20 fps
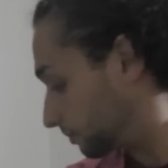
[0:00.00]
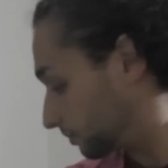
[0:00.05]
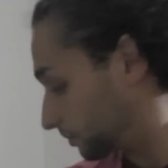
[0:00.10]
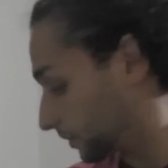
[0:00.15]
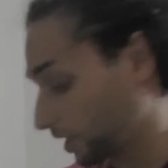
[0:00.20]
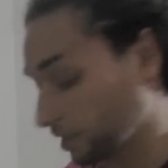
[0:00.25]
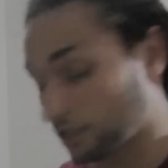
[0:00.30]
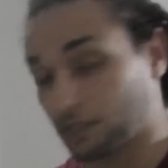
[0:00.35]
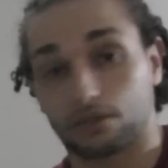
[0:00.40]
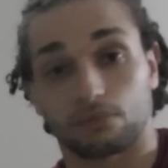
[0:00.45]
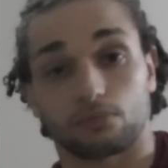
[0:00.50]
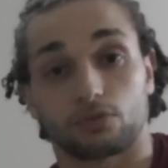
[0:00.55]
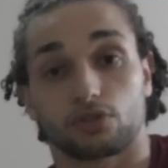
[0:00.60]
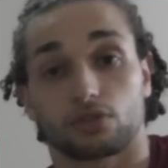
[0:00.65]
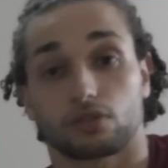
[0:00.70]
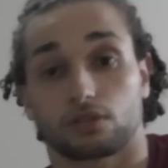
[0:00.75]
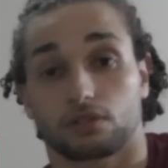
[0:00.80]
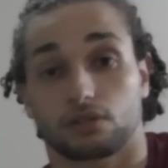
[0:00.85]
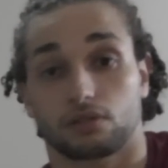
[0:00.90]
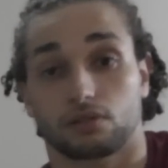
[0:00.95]
It
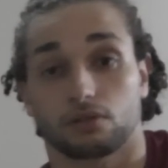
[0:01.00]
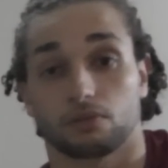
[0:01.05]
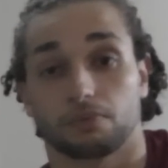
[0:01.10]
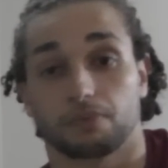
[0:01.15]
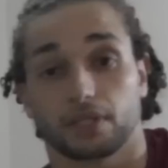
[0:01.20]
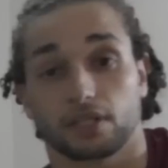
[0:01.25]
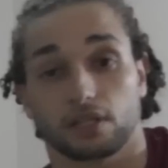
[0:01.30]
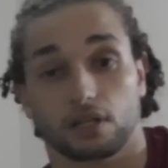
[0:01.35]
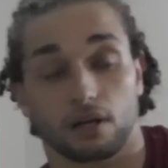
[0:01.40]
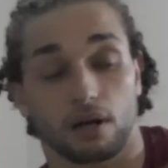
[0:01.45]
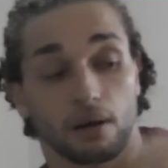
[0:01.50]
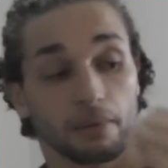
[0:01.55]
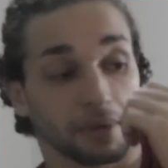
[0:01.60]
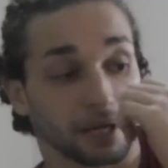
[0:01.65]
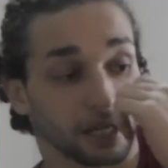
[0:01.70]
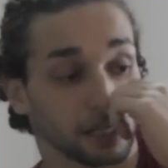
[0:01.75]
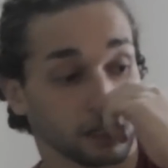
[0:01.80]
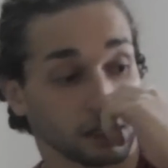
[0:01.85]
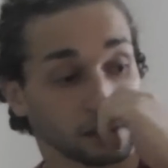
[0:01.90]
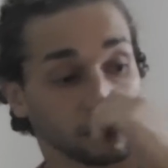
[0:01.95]
seems to be, I'm
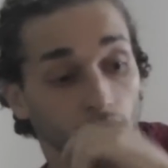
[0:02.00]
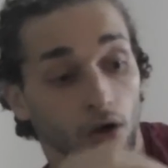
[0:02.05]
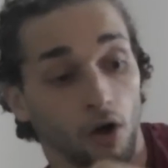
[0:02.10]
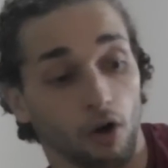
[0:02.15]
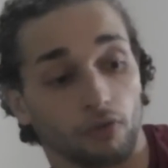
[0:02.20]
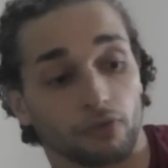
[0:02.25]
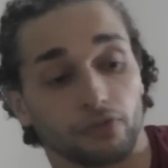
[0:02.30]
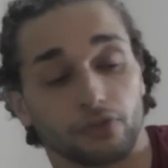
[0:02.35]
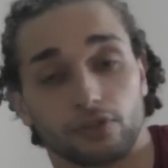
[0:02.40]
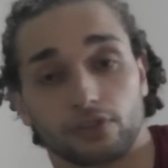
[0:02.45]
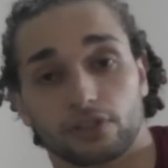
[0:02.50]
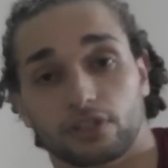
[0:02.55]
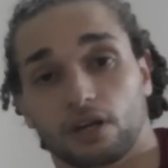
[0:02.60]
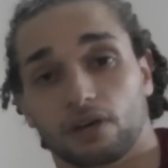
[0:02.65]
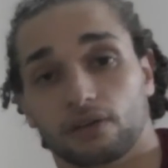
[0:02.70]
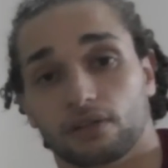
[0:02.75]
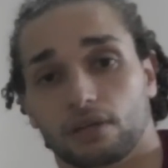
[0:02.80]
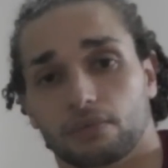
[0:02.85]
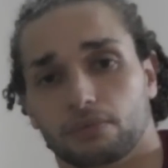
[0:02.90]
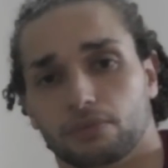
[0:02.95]
getting a lot of views
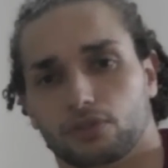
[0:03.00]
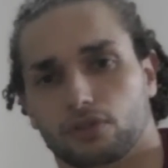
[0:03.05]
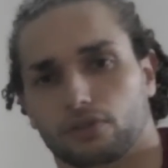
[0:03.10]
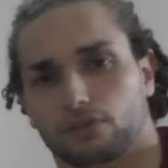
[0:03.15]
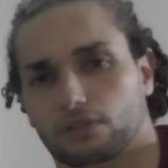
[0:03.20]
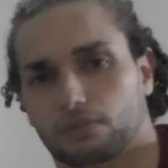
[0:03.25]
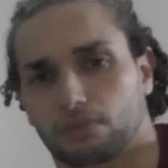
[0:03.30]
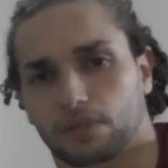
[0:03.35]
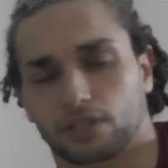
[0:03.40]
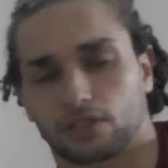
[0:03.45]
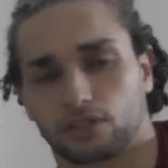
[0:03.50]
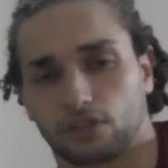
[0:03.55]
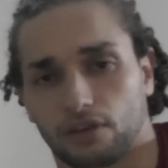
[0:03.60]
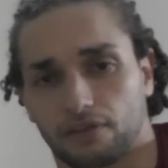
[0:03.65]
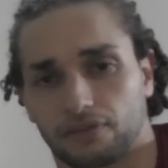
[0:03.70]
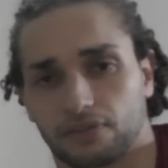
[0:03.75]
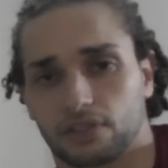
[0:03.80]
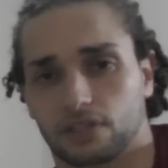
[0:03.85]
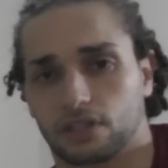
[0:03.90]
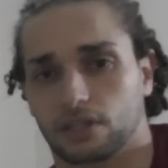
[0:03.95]
now that I'm starting to make
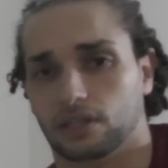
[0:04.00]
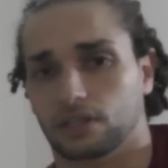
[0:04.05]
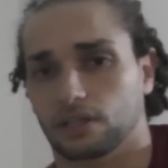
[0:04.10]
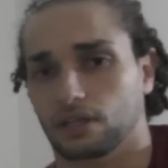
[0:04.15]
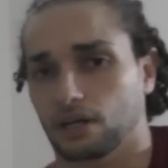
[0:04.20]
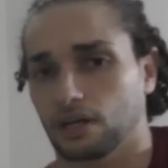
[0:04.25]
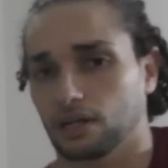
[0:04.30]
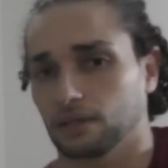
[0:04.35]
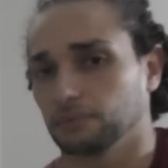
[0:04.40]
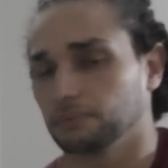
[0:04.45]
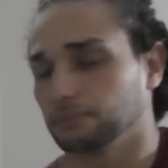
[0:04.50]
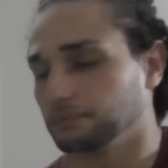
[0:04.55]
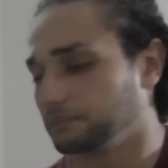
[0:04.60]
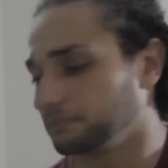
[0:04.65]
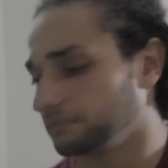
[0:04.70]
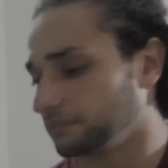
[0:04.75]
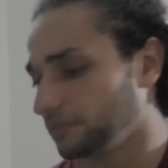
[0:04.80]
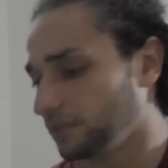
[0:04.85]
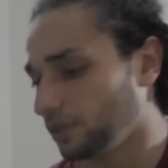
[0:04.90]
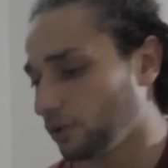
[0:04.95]
UFC
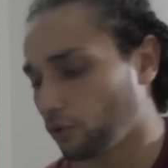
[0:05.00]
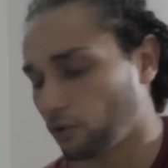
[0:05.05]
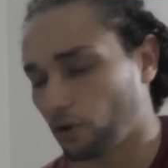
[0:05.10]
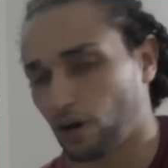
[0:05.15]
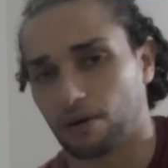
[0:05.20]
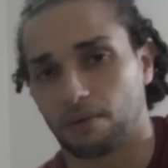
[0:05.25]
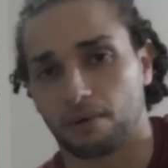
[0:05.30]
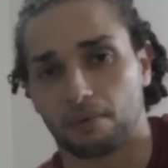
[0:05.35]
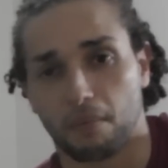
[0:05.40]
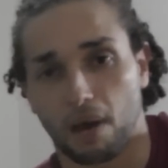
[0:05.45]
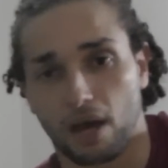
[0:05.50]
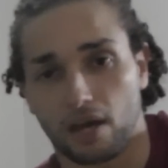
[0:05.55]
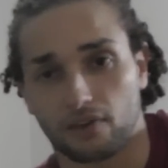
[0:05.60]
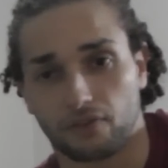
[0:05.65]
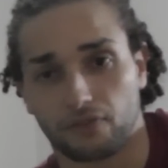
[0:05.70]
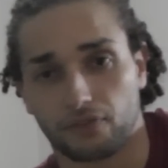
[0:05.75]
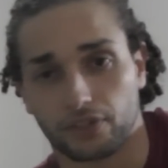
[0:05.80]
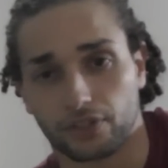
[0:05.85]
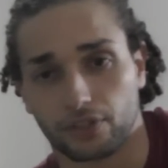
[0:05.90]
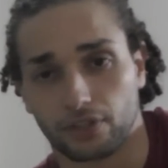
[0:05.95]
or
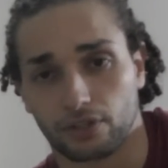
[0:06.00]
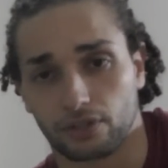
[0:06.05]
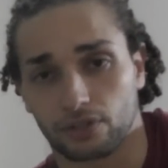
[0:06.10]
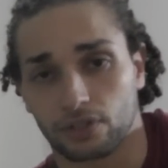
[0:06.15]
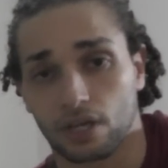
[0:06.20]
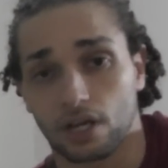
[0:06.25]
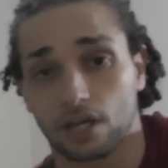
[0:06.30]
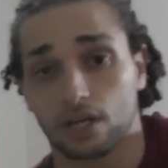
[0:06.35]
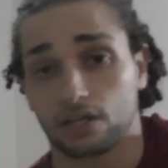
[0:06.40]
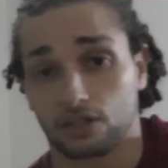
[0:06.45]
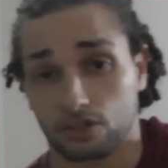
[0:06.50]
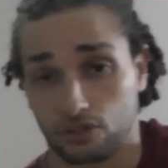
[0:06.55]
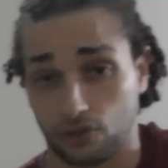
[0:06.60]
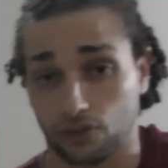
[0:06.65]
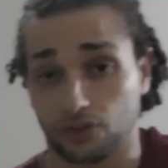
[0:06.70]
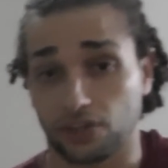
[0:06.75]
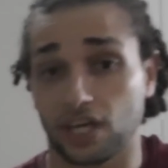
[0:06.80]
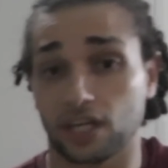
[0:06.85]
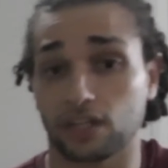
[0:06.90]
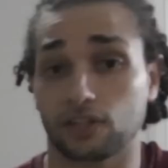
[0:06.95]
MMA videos. So
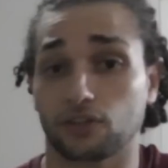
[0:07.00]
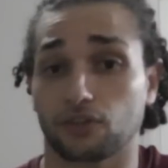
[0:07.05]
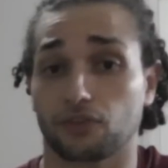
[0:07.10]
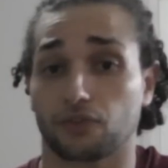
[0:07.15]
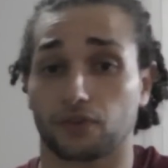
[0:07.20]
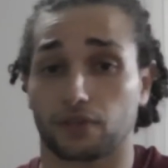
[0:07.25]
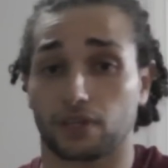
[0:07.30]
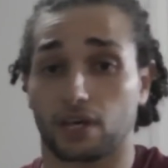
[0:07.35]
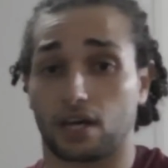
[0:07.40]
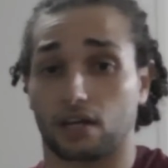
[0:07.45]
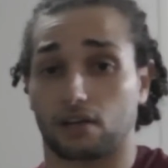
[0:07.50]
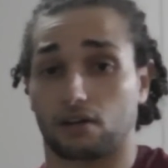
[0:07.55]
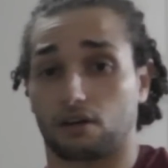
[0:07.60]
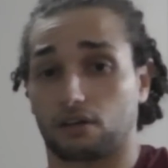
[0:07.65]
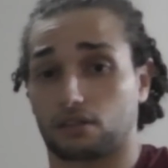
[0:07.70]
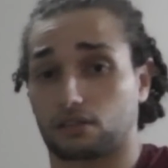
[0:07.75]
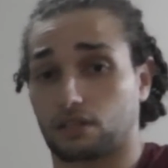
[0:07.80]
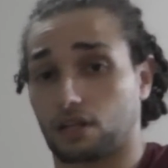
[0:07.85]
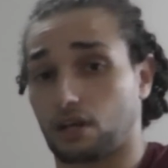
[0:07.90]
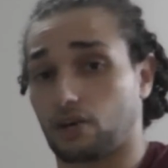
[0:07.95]
thank you for that,
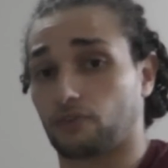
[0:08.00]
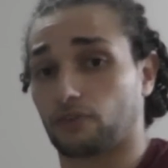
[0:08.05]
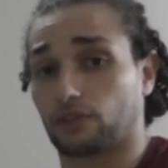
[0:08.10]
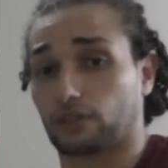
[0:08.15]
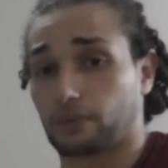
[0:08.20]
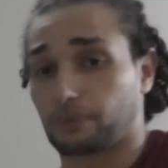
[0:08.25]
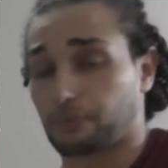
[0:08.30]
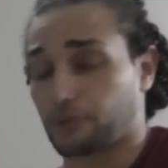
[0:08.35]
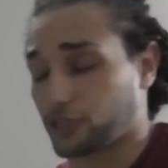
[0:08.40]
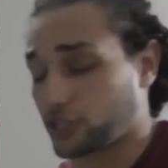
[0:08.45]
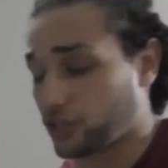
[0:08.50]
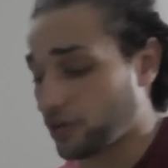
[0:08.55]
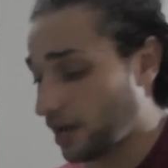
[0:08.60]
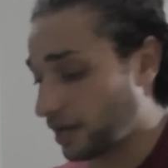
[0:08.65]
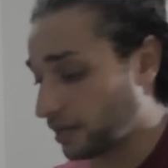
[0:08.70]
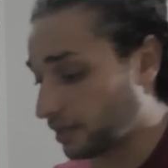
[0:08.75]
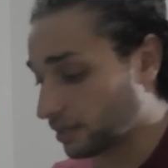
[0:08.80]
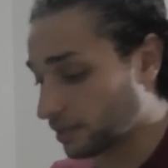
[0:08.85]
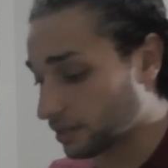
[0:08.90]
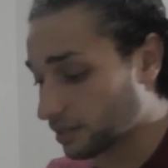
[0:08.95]
guys. I really
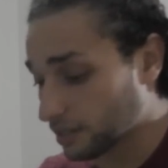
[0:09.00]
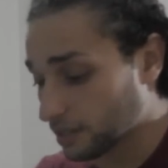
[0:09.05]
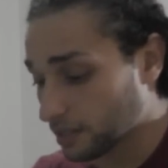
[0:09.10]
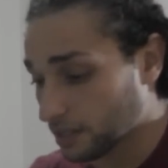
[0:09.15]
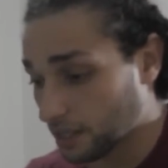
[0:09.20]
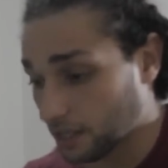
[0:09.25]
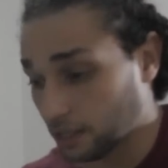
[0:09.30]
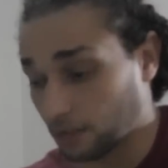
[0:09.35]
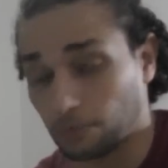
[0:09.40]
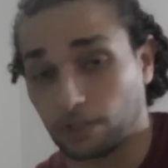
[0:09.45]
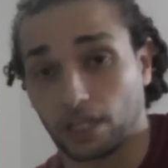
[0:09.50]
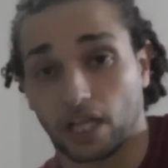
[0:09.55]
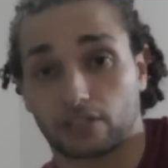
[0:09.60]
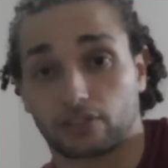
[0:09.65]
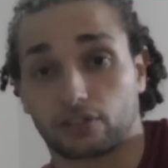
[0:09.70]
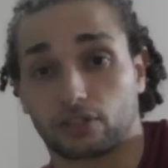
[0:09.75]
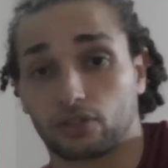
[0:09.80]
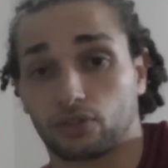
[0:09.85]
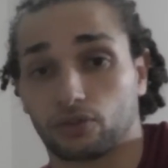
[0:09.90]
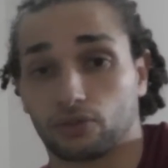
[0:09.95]
appreciate it, and I'm glad
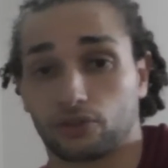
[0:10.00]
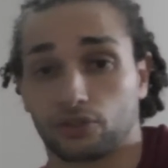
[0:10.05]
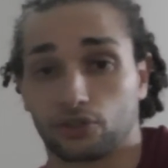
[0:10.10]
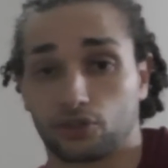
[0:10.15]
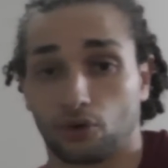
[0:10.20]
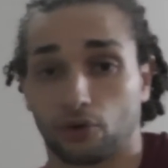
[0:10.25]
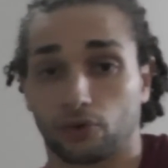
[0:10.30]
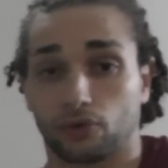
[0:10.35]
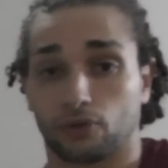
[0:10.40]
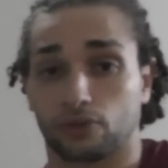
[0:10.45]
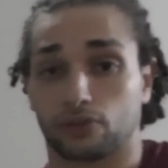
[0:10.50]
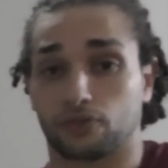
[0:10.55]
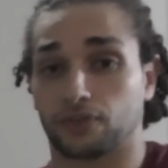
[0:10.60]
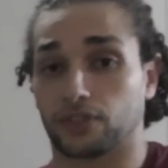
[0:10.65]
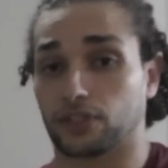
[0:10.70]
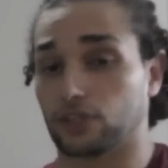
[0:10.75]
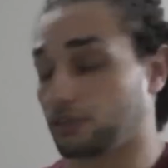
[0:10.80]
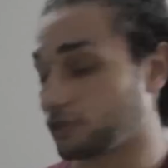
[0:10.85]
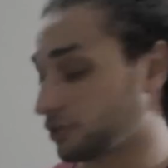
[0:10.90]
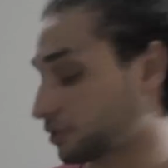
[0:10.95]
that you enjoy those
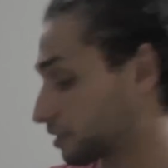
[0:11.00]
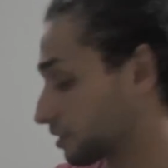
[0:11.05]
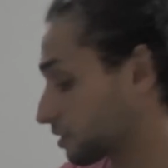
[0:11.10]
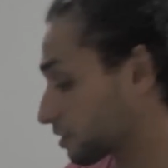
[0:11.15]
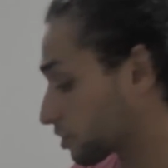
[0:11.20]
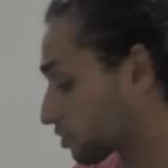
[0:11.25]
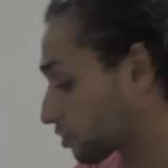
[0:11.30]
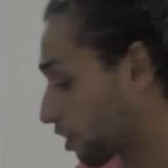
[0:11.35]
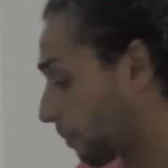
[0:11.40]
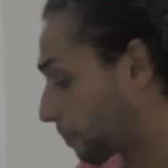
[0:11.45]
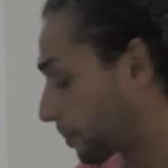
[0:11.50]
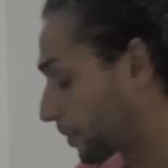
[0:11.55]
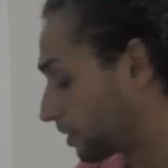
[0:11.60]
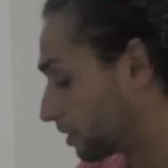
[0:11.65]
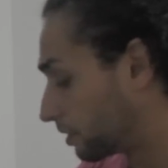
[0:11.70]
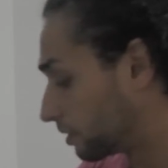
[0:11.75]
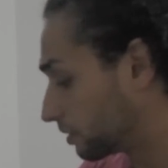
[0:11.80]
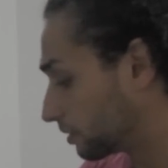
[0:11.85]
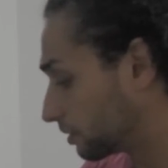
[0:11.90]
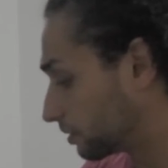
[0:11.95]
videos. Stop
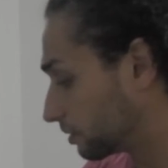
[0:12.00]
it.